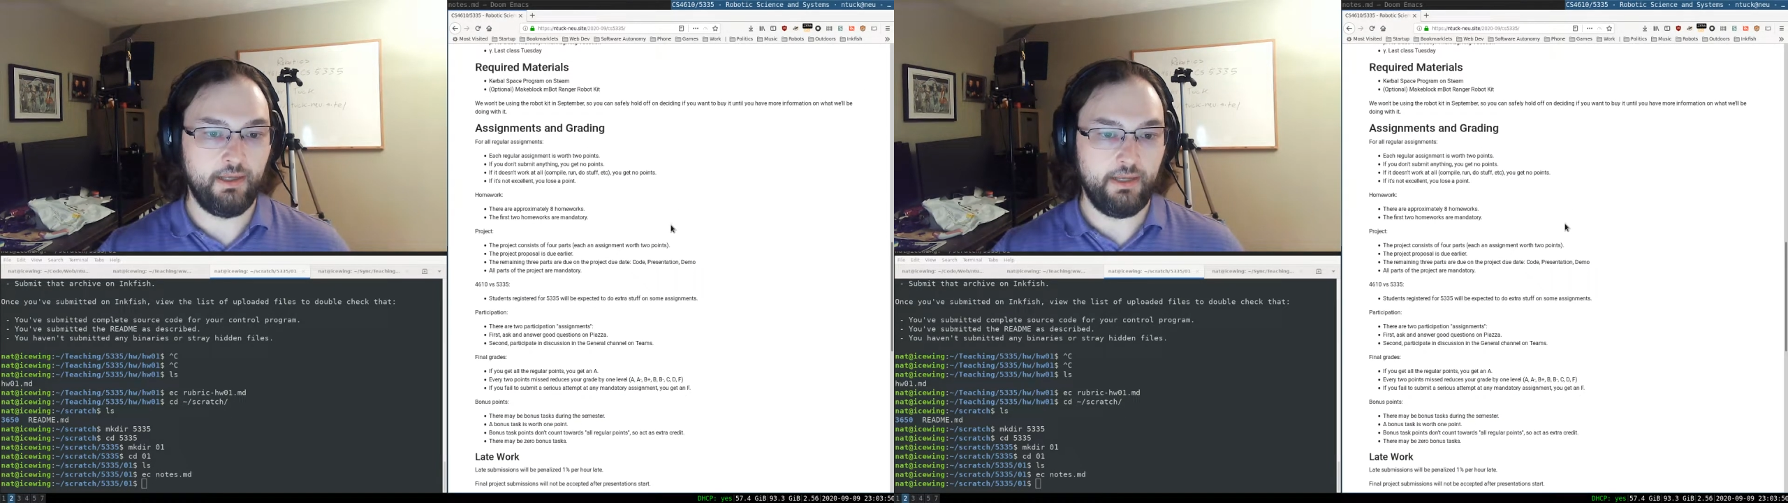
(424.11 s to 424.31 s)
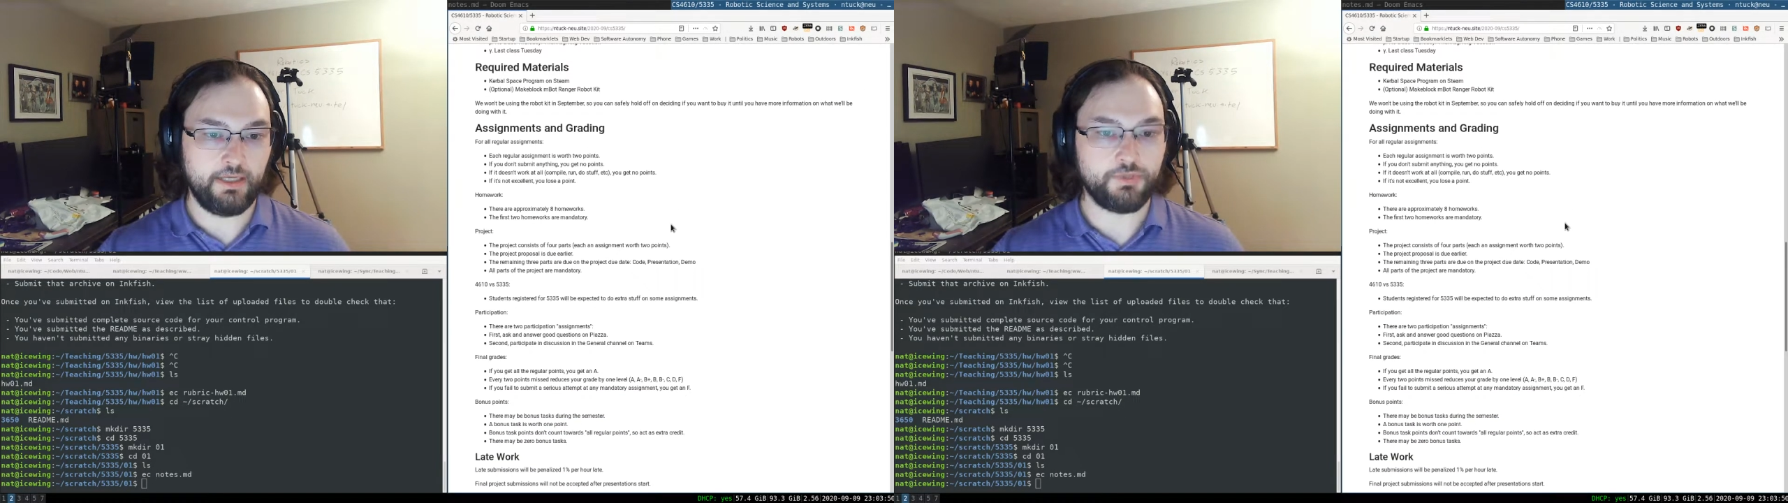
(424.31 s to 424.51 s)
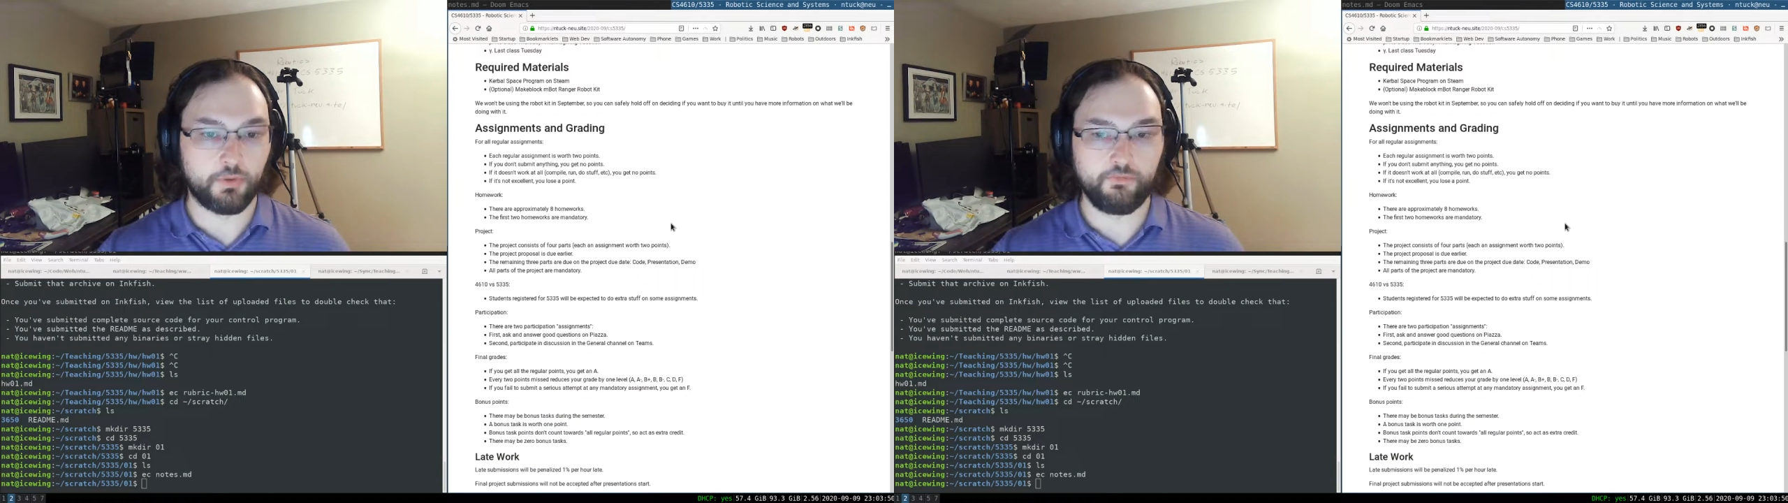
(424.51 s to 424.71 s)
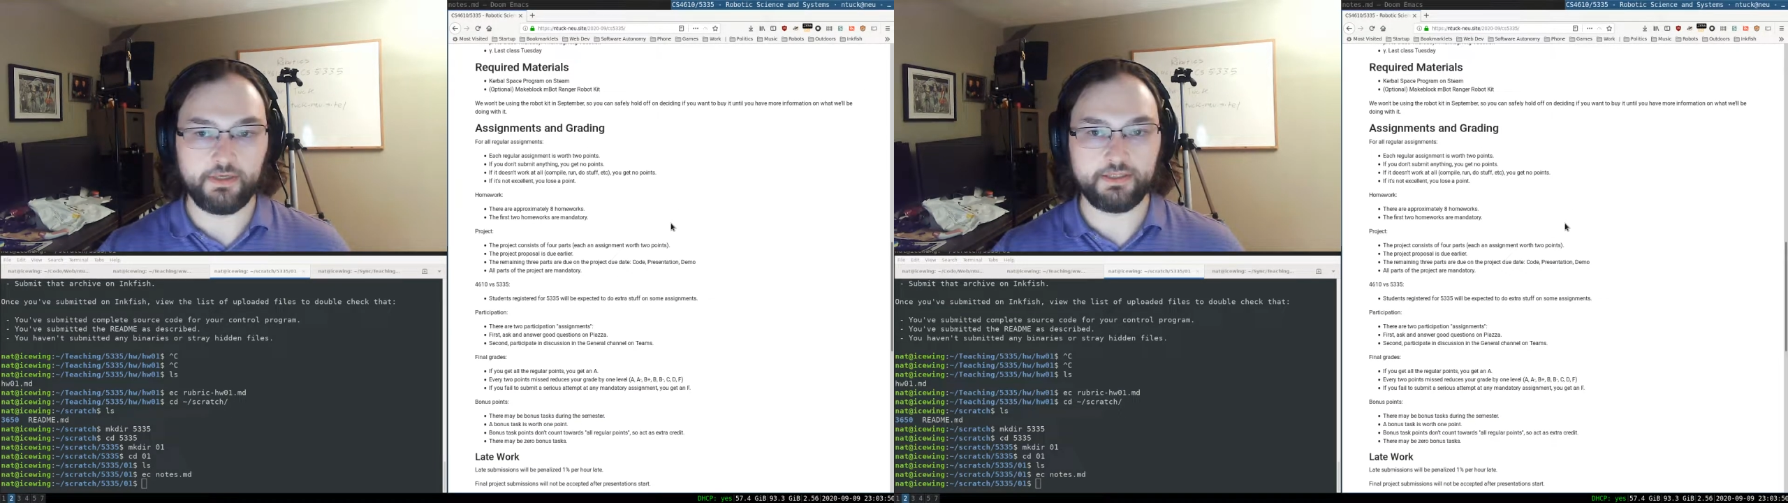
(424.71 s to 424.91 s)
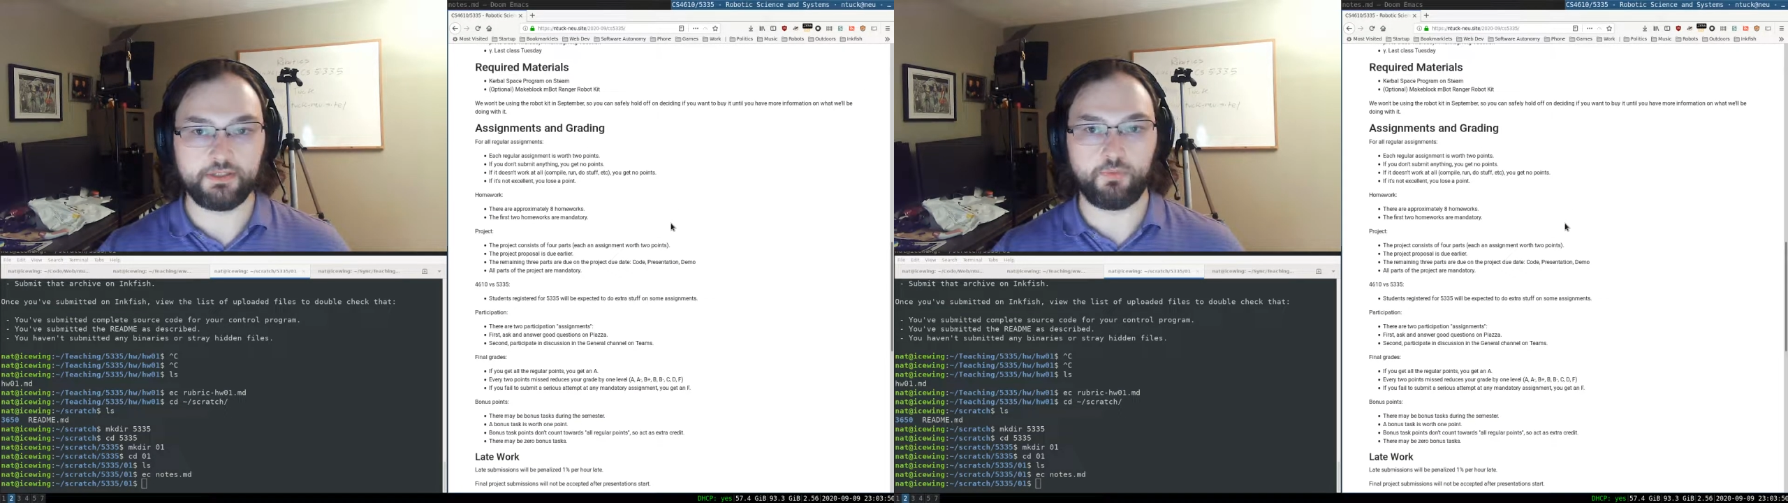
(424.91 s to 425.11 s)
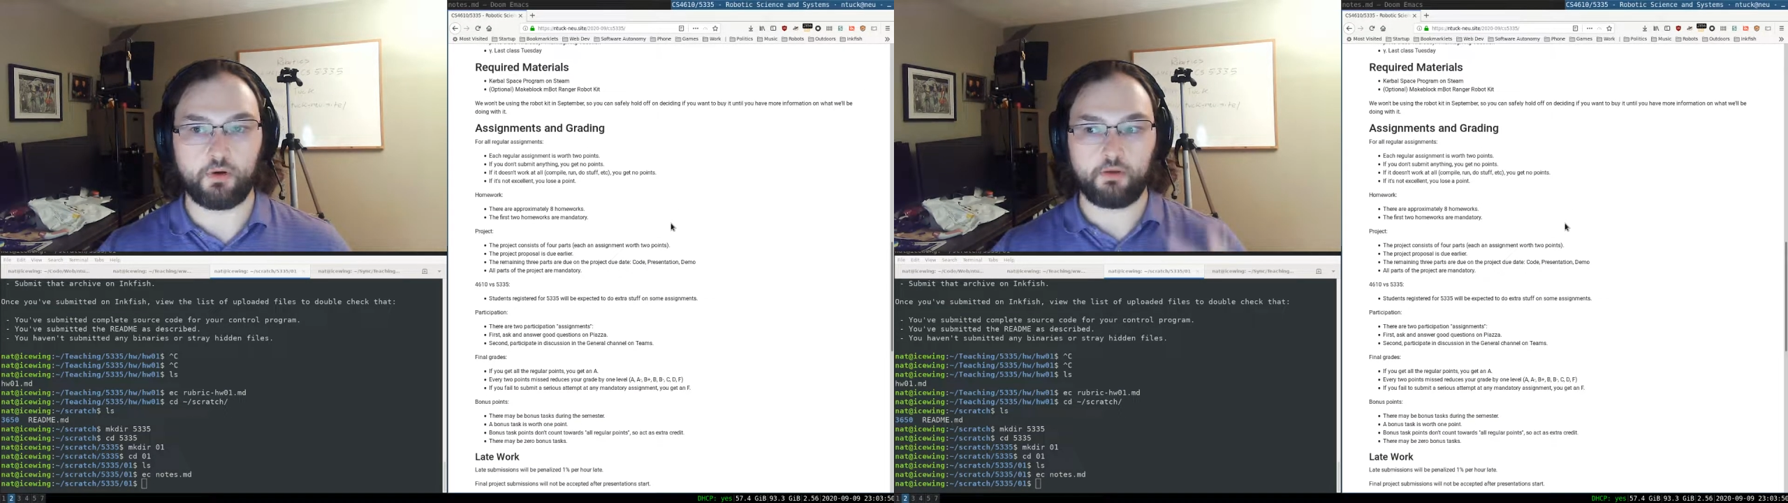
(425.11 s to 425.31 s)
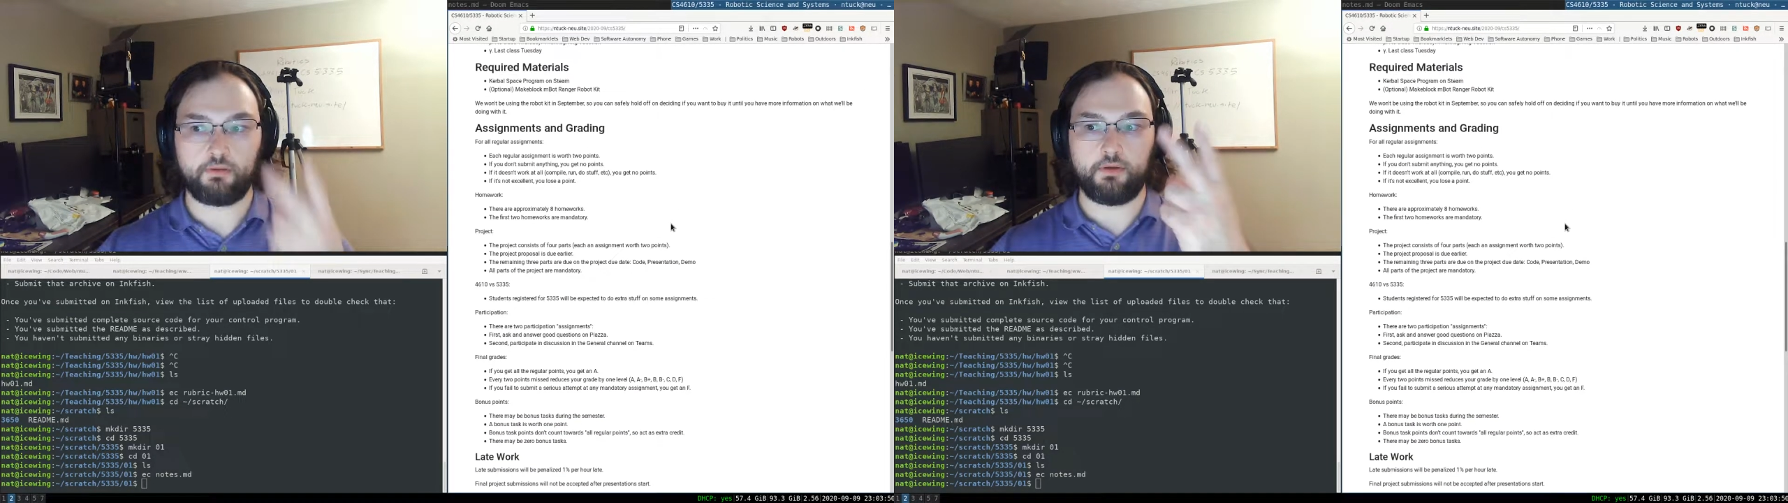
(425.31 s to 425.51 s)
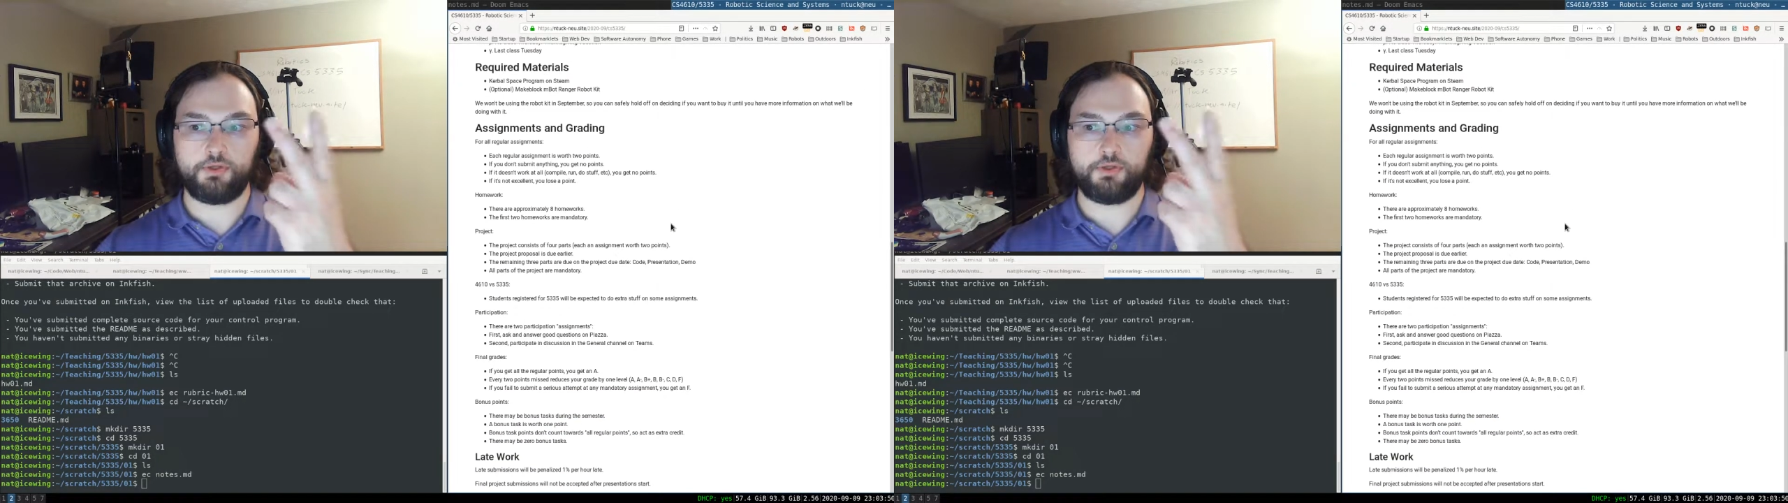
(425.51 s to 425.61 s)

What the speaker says: Each one of these is worth